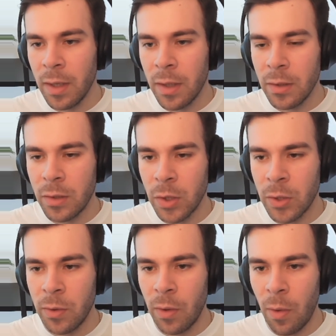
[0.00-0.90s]

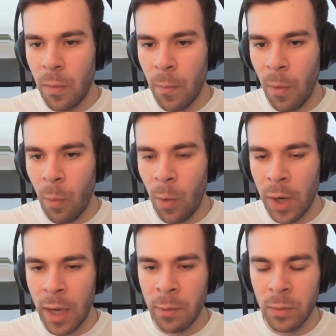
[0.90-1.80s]
So what
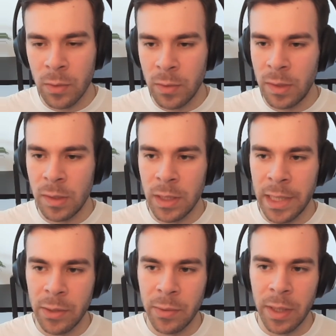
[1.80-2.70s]
I want to see
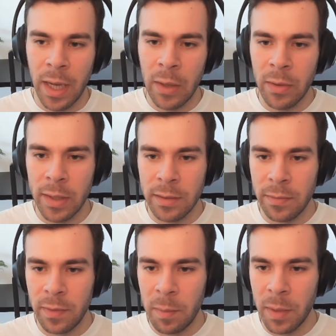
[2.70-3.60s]
Zilliqa doing now is
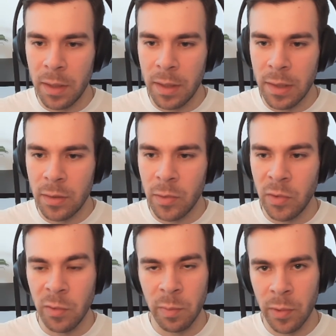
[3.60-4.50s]
flipping this to
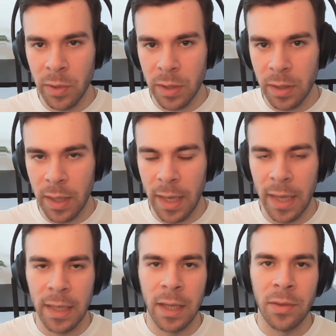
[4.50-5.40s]
support.
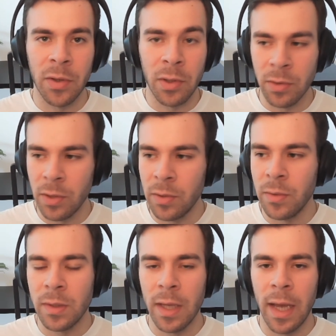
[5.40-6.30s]
And then the good
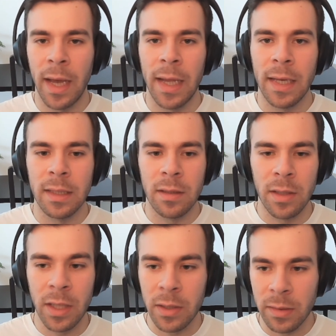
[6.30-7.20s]
news and
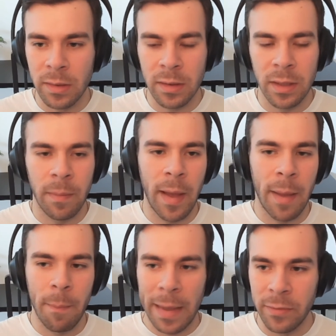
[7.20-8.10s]
the ecosystem
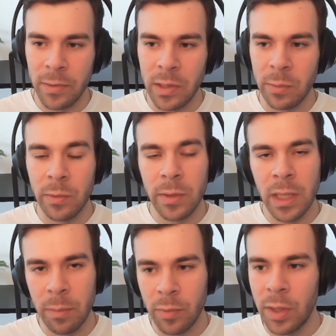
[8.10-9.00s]
and metaverse will
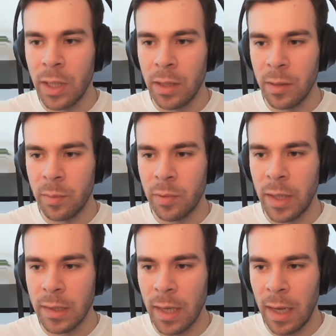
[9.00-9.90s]
keep bringing the
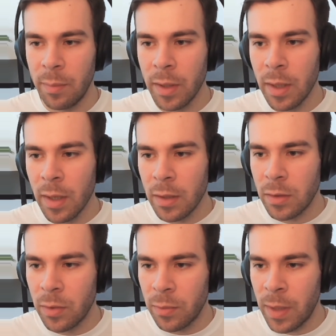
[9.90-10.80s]
price up.
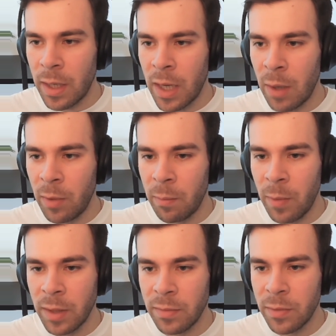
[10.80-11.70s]
So right now, what I'm
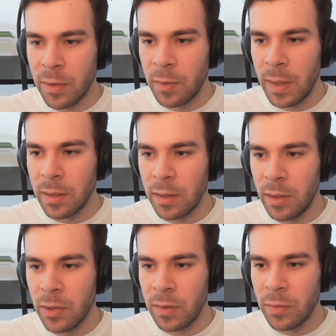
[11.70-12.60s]
waiting for is basically
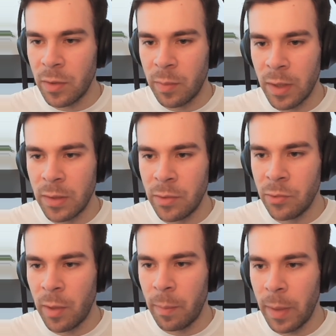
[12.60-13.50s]
just for the price to
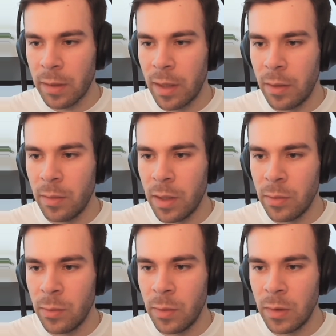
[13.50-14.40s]
drop back down
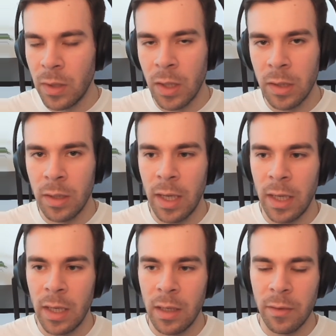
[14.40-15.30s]
into the zone. And
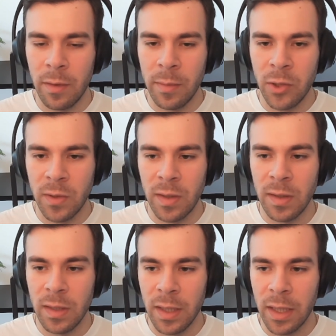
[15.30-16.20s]
then if I'm interested in
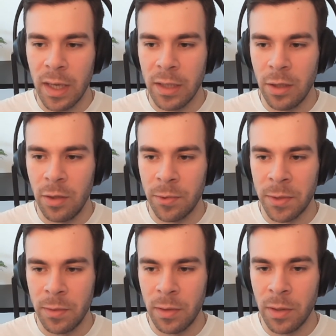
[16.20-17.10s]
Zilliqa in the
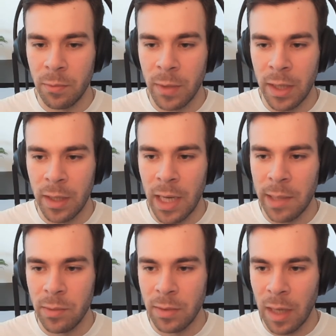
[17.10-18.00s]
long run, I
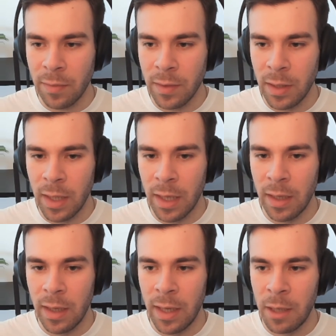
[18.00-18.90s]
will definitely get
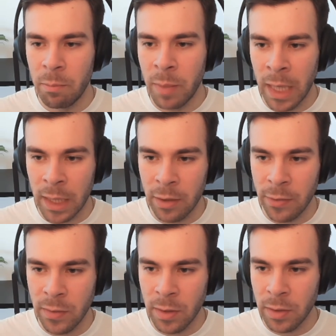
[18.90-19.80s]
a bag of
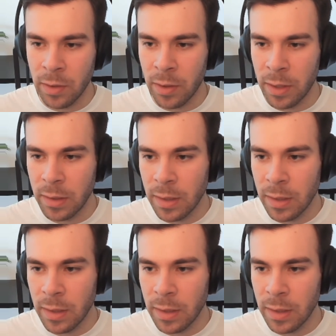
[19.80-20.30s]
Zilliqa tokens.